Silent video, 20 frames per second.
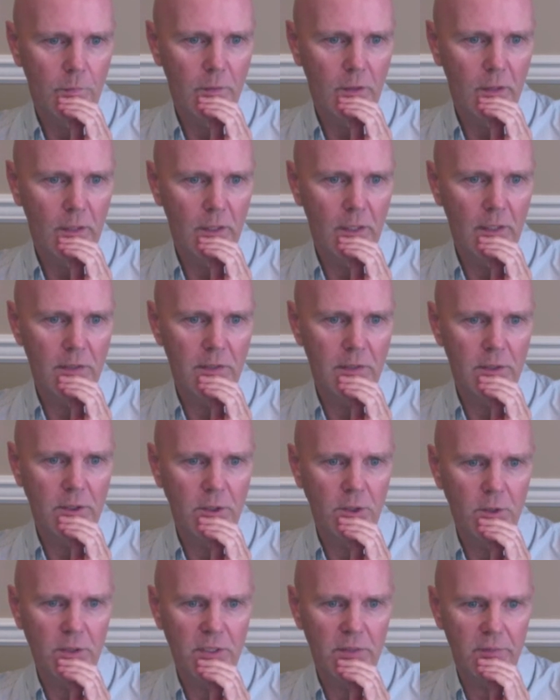Here's the
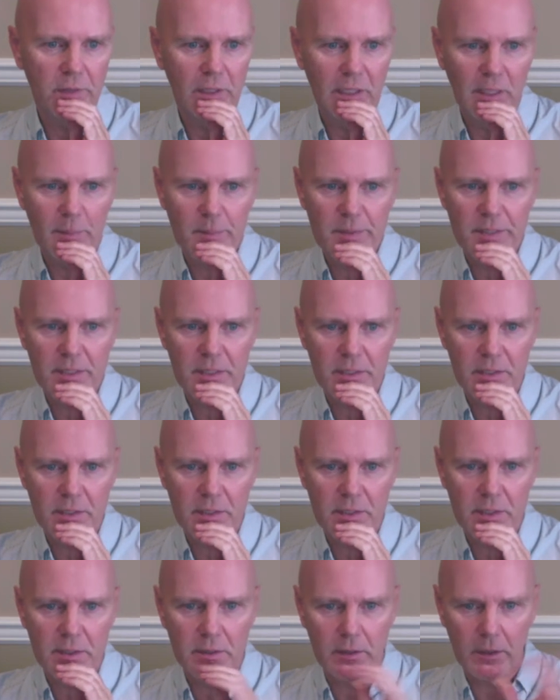use of
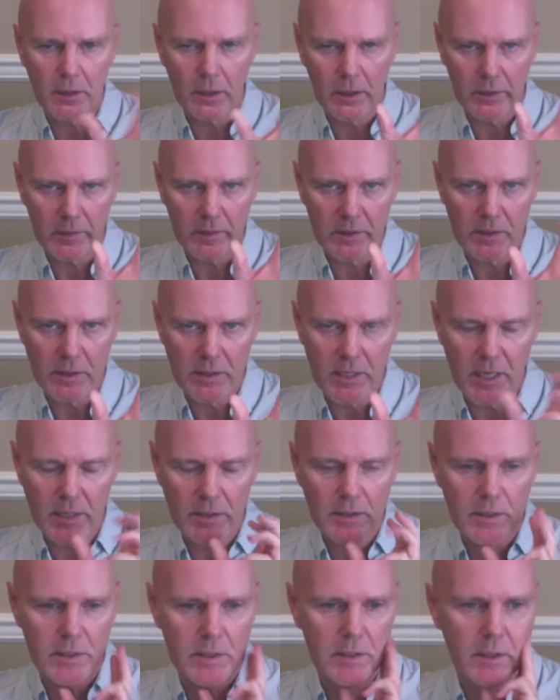ellipsis to kind of
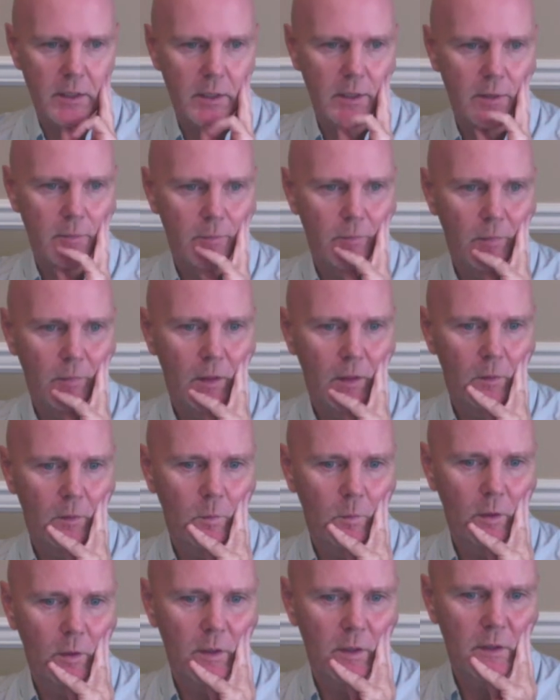condense
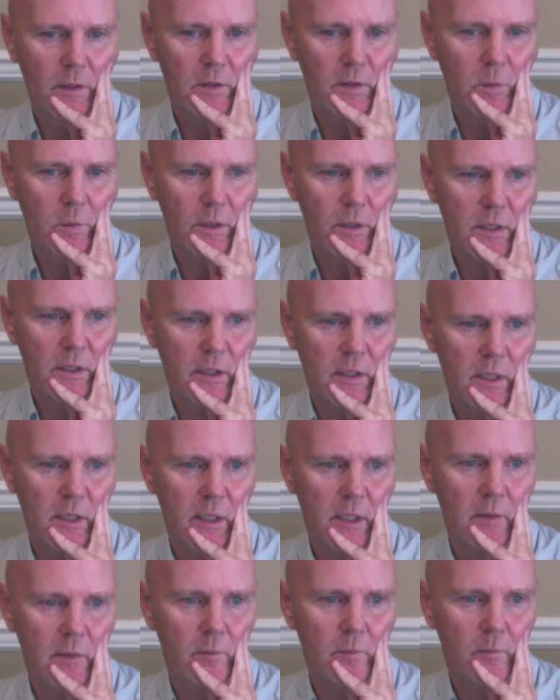what it is you want to say.